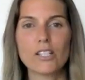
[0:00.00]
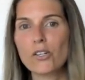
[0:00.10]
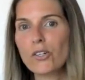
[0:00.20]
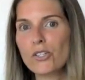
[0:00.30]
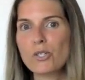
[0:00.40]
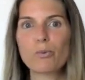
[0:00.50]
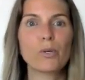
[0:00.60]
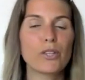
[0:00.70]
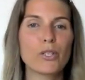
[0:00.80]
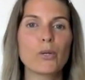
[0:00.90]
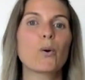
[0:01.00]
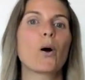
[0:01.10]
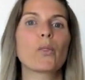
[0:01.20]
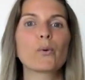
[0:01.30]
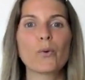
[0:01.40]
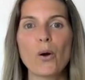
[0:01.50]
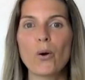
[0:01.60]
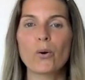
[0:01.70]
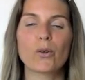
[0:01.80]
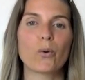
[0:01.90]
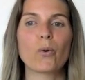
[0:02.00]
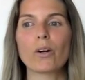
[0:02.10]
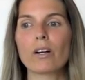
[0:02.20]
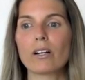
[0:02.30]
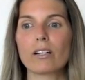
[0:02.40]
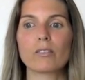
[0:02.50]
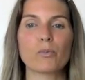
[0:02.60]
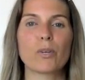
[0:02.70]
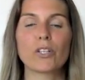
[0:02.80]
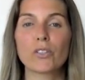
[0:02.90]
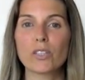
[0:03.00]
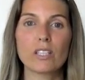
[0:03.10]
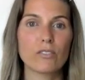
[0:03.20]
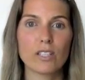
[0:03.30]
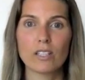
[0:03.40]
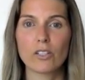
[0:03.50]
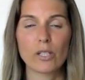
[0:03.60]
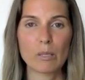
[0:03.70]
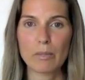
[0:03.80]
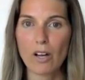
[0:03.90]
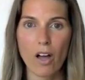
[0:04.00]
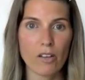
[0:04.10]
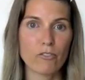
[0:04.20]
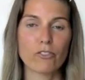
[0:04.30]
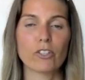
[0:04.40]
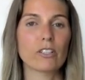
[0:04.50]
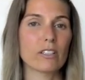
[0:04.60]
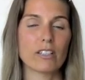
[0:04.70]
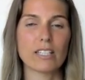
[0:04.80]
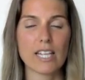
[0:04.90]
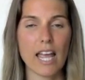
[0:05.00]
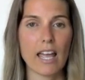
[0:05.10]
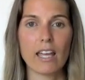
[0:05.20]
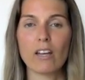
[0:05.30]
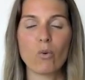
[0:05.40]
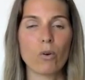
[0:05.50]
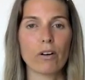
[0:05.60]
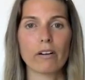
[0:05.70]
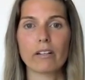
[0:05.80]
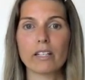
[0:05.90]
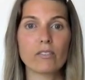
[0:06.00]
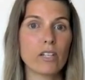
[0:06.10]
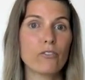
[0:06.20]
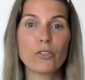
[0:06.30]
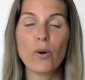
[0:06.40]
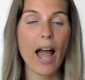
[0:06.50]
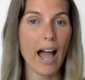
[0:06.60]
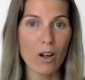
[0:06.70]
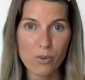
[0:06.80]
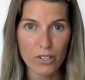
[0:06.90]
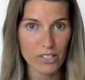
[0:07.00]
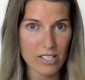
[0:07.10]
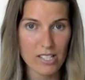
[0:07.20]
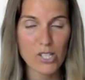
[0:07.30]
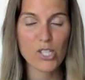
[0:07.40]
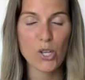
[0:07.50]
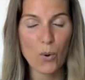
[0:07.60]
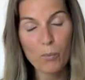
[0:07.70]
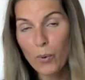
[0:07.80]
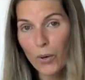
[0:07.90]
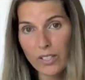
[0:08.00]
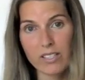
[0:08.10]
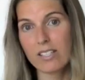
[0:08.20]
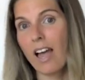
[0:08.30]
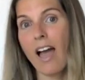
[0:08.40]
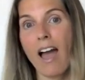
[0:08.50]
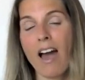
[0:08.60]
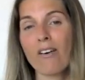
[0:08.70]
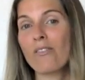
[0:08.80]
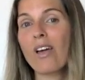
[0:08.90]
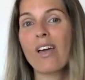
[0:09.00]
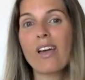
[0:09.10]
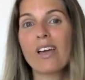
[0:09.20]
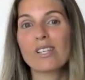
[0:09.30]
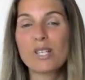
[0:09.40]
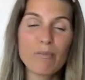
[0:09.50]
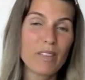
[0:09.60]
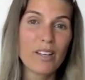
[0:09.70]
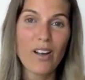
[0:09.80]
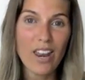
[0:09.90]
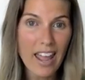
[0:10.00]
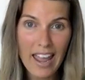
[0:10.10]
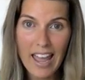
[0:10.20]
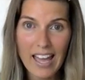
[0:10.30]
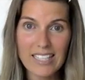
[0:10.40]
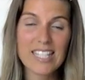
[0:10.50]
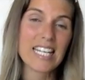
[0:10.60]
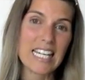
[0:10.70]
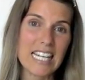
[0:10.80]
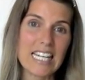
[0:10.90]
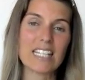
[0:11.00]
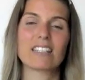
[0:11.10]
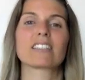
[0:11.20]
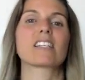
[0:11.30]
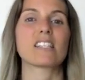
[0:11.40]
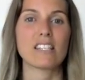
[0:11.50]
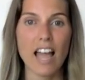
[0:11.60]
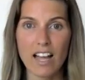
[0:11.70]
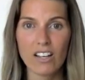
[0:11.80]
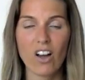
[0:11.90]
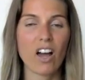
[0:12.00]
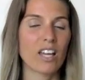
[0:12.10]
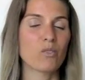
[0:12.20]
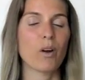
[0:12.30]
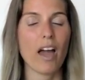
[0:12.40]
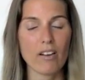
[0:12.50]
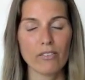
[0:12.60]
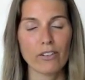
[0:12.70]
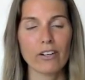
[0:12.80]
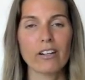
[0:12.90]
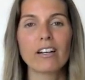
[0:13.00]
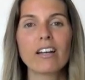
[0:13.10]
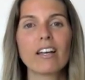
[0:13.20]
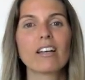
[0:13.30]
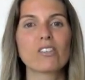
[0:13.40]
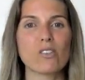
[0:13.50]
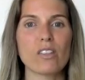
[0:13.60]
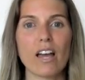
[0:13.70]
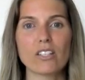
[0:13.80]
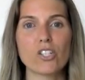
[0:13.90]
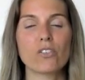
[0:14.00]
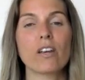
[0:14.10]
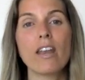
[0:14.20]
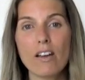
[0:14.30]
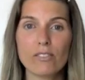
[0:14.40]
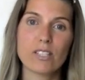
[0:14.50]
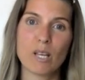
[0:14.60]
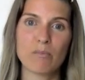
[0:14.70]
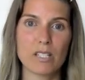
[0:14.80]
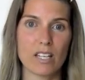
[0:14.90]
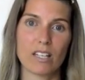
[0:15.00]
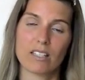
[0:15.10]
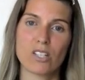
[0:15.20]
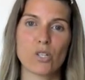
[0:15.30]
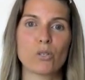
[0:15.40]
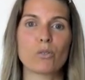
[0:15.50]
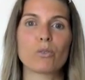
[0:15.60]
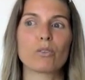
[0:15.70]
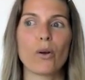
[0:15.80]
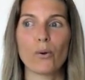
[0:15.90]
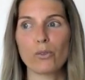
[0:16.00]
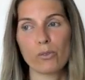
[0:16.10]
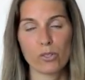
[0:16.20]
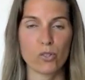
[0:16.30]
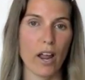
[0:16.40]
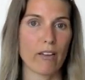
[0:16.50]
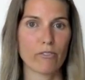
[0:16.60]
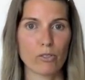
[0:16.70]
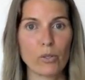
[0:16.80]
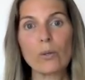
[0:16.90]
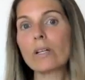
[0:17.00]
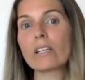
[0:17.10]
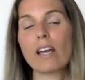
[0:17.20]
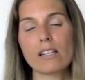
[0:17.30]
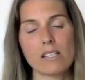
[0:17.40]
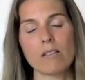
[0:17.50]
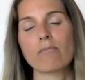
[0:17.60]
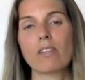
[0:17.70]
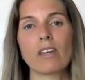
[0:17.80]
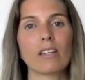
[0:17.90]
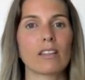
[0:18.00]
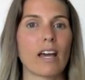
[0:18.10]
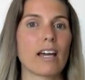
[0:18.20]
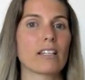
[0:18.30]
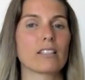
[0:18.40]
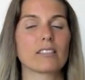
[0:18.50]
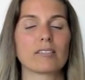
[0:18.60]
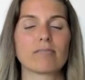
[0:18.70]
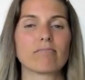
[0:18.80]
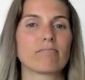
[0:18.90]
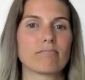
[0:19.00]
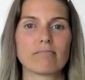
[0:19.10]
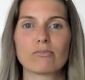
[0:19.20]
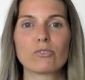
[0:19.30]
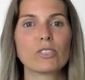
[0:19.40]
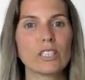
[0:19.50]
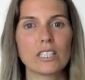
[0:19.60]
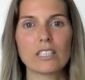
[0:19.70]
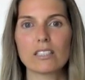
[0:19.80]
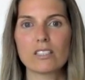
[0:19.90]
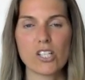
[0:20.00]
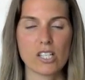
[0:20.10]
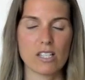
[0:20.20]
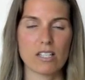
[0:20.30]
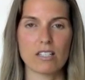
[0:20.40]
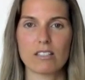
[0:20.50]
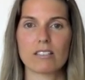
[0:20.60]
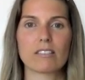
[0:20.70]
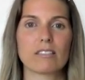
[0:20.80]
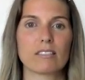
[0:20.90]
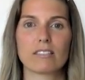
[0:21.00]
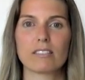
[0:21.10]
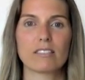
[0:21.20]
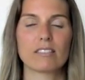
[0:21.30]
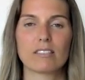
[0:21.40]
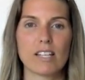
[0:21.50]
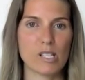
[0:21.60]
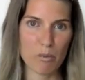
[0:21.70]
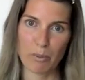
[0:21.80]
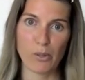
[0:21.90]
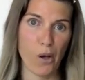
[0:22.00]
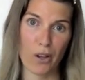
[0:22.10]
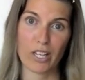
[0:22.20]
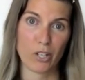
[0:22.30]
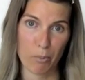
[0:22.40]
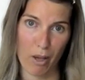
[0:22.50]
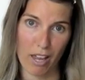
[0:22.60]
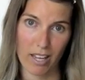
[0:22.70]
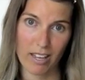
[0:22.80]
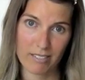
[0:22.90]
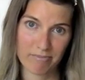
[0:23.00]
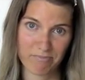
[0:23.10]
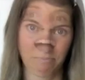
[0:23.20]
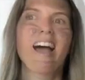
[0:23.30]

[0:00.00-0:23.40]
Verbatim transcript: dinners with you on the road, or when you're leaving, you're going to be gone for a day or even a few hours. It's so important to have something on hand to eat, to snack on, whatever, so that you're never tempted to go through the drive-thru and get something that really just doesn't belong in your body.